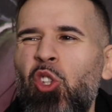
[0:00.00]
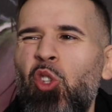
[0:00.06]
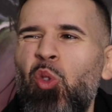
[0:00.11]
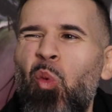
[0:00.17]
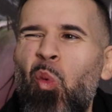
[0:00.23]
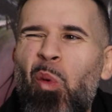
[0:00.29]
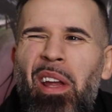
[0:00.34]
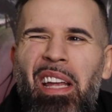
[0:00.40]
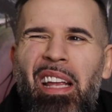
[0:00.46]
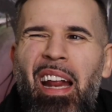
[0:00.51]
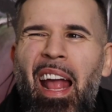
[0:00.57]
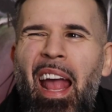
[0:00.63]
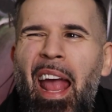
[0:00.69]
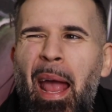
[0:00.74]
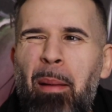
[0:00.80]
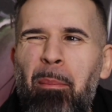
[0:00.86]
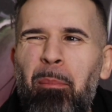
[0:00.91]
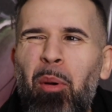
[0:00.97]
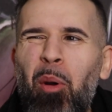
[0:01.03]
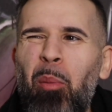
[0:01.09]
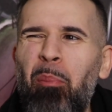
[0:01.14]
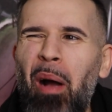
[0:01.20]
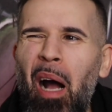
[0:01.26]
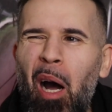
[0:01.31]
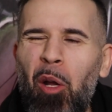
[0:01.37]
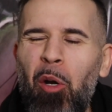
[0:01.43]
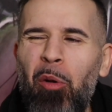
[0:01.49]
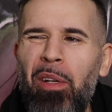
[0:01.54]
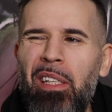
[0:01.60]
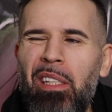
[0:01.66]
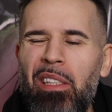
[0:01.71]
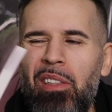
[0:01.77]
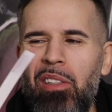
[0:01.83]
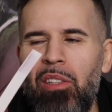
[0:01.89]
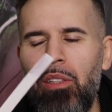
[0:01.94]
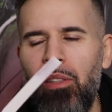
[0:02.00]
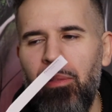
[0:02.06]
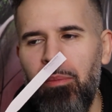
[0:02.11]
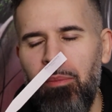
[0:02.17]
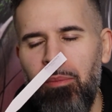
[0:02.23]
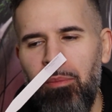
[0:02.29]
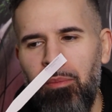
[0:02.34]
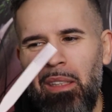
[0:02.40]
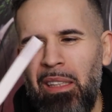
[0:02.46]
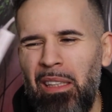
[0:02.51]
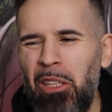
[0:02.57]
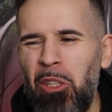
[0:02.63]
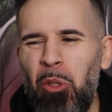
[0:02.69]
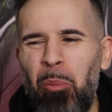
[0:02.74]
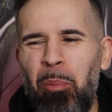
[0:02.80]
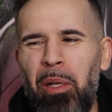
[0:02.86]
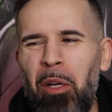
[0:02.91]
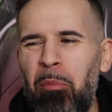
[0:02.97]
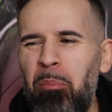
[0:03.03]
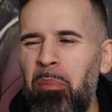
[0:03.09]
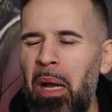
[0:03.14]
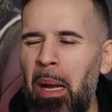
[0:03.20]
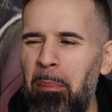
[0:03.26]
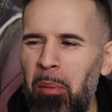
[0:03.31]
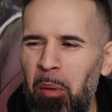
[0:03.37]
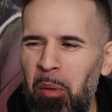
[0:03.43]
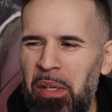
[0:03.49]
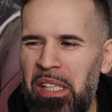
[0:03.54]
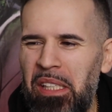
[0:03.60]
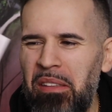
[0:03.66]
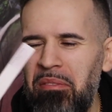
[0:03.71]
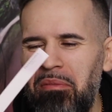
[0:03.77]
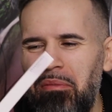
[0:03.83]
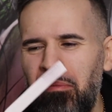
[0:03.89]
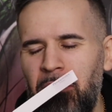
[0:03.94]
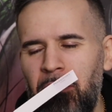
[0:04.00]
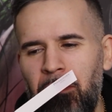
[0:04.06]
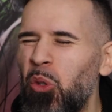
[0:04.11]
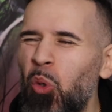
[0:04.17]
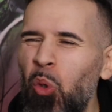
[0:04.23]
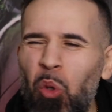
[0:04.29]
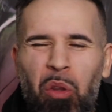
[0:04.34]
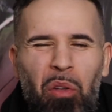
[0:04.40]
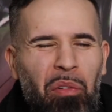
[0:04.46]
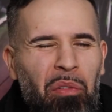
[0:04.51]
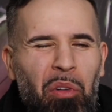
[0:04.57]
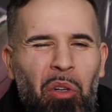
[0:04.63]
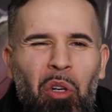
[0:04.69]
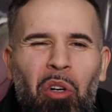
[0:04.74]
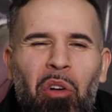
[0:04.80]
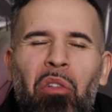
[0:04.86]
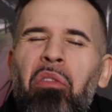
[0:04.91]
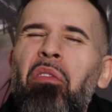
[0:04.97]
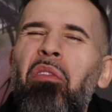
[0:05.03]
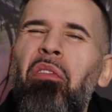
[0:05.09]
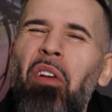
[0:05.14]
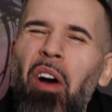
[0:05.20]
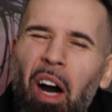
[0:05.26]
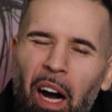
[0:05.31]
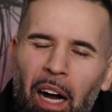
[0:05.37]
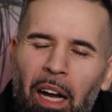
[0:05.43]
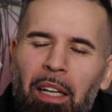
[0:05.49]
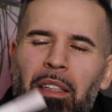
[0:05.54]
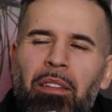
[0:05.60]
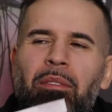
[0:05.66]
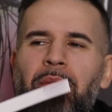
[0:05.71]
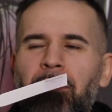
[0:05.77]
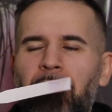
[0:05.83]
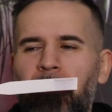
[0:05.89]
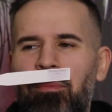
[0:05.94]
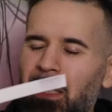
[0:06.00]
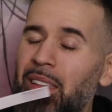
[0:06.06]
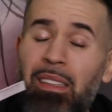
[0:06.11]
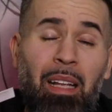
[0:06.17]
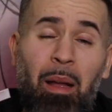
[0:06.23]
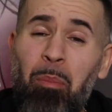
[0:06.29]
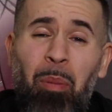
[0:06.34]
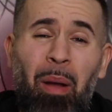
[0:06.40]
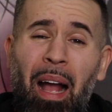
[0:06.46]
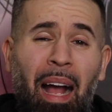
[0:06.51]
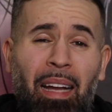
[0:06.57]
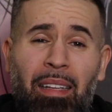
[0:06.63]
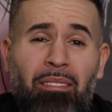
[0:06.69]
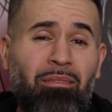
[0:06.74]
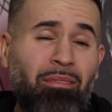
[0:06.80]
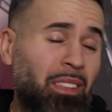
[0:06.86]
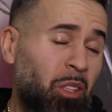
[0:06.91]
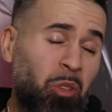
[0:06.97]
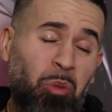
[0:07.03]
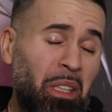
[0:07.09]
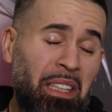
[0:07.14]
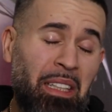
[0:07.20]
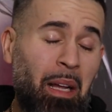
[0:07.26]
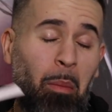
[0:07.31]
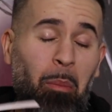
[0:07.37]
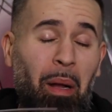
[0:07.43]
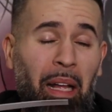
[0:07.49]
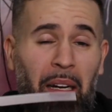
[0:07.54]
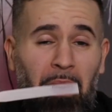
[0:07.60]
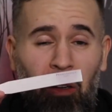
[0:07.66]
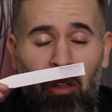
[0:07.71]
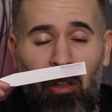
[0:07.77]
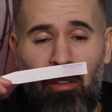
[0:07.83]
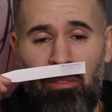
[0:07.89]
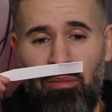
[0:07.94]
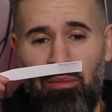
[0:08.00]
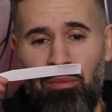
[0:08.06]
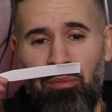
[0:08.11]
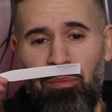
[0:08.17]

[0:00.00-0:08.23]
sweet amber powderiness, a little bit of peppery, youthful, fun. It's not bad. It's really not bad at all.